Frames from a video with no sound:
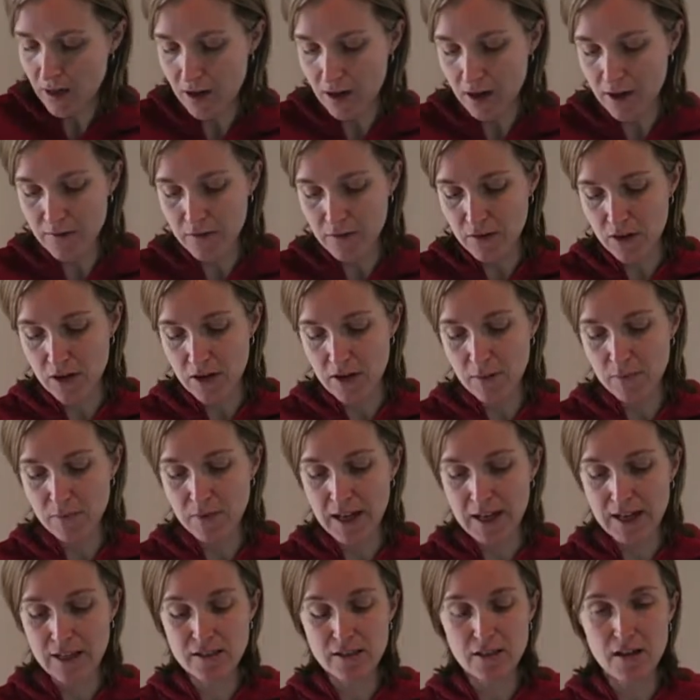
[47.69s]
I've got a
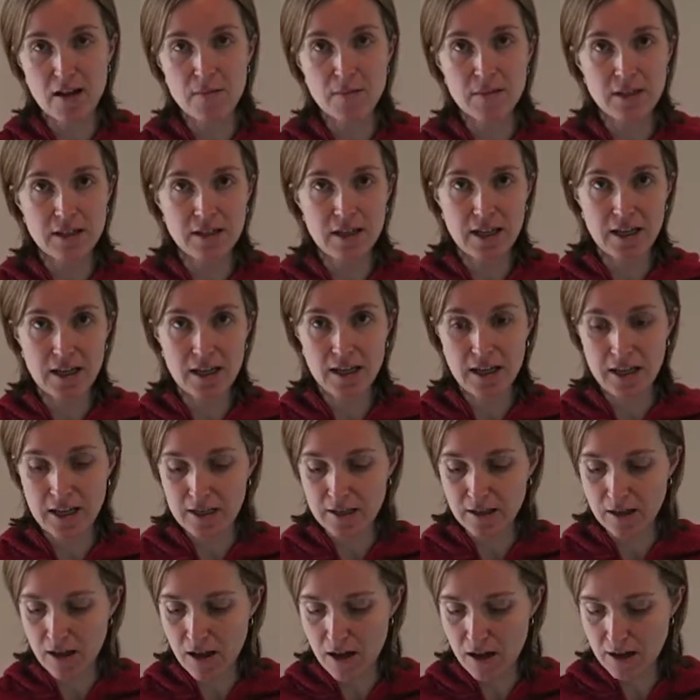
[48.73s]
black diamond
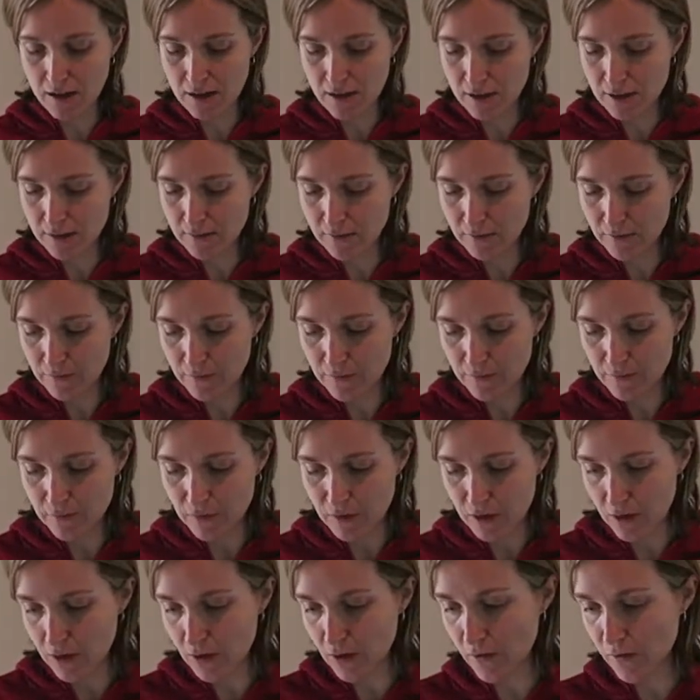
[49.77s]
headlight
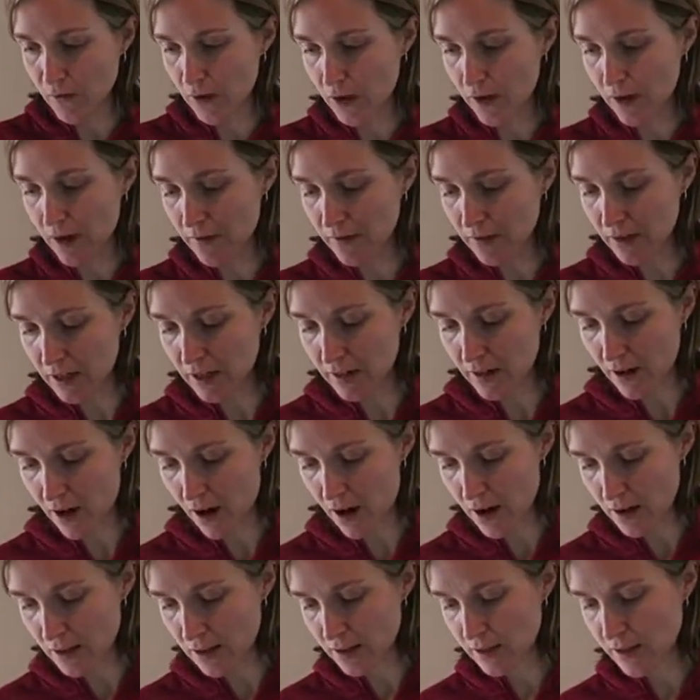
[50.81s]
for photographing at
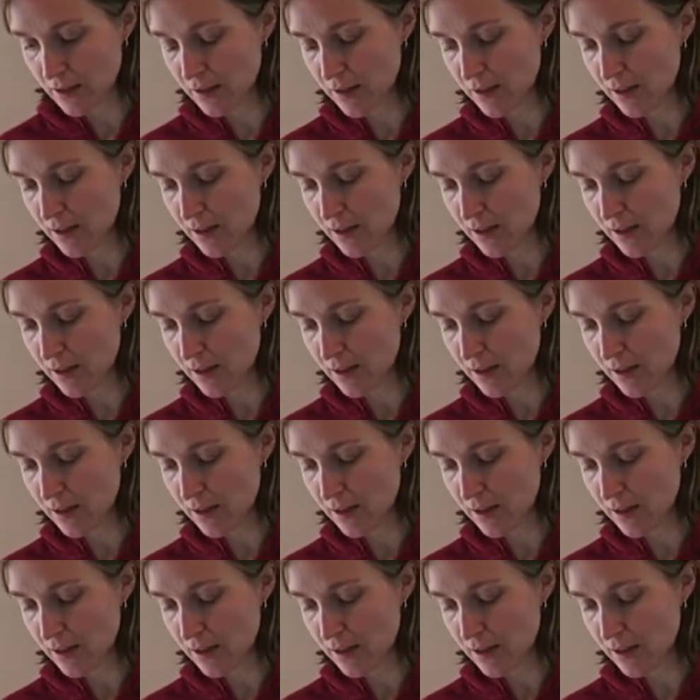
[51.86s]
night.